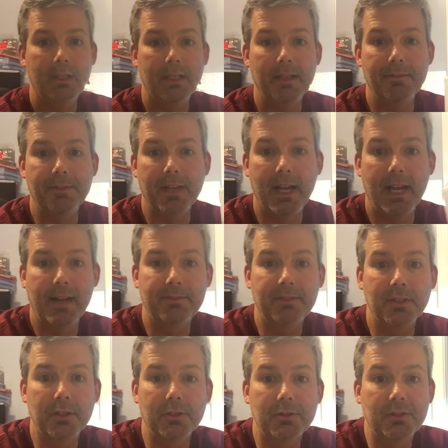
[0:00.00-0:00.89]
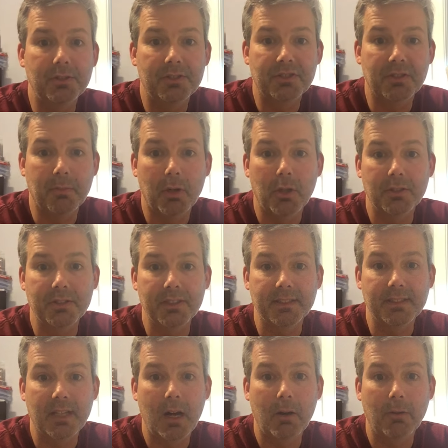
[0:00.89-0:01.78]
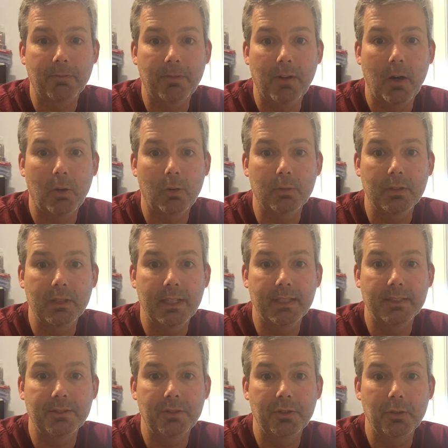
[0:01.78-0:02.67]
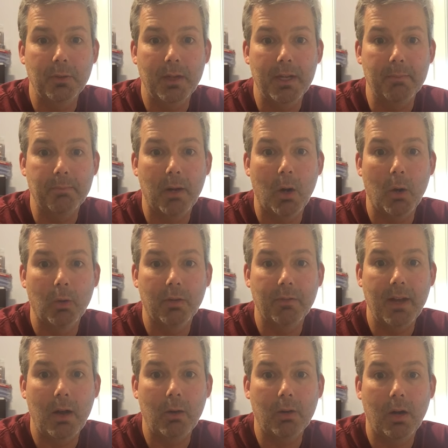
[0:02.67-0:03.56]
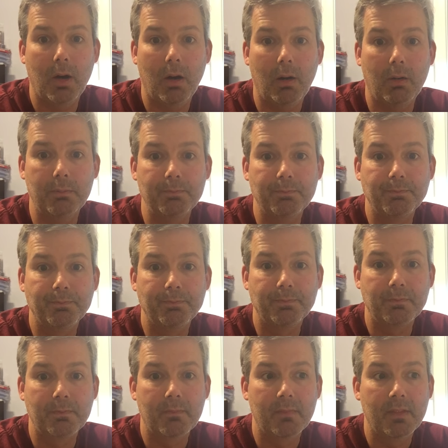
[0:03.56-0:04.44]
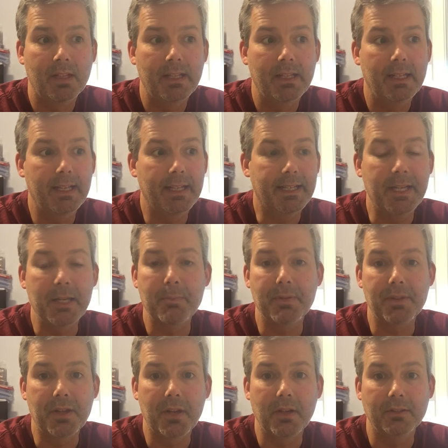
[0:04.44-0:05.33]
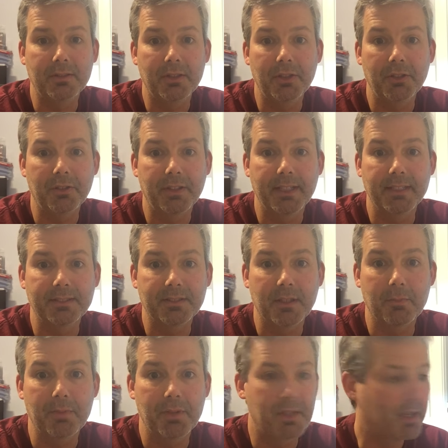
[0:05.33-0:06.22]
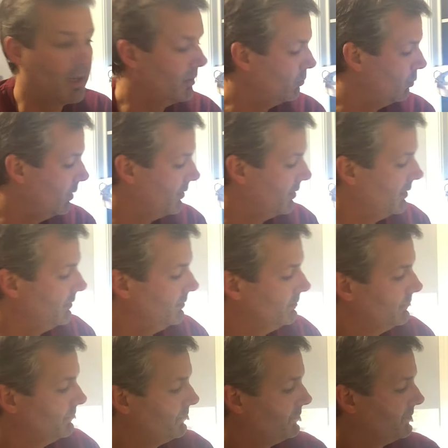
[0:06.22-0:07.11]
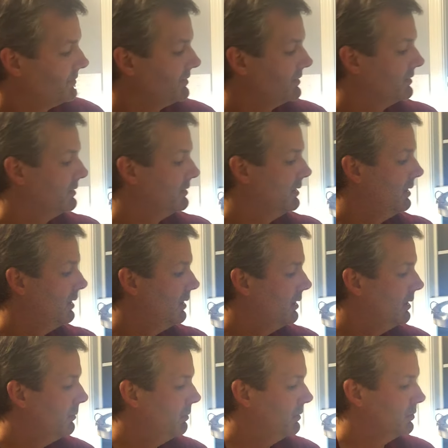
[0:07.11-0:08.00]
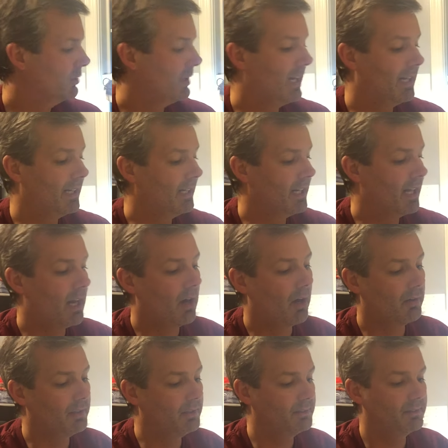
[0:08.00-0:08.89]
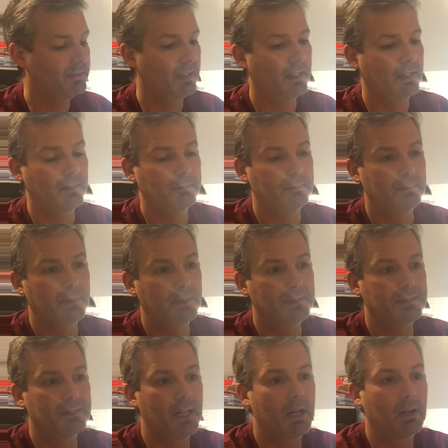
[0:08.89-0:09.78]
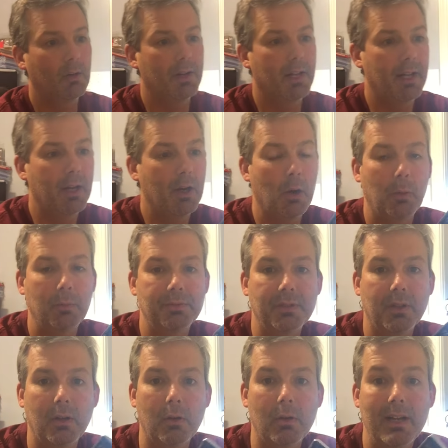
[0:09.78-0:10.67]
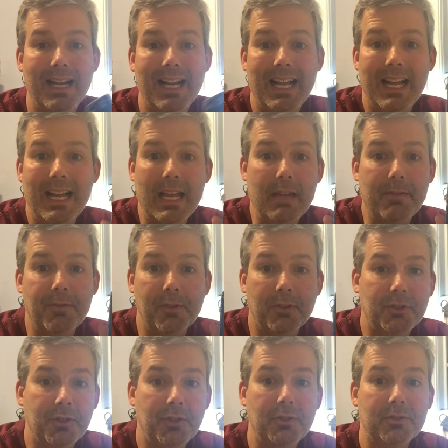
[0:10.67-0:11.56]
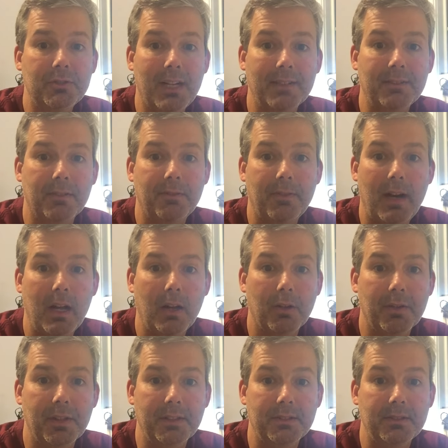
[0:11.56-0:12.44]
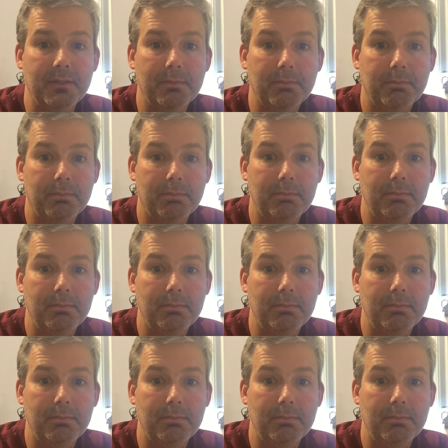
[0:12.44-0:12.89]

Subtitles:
If you have to, submerge the entire phone into a bowl of alcohol and keep it there until you can get something done with it. But drying it out is not going to help. So if you choose not to follow these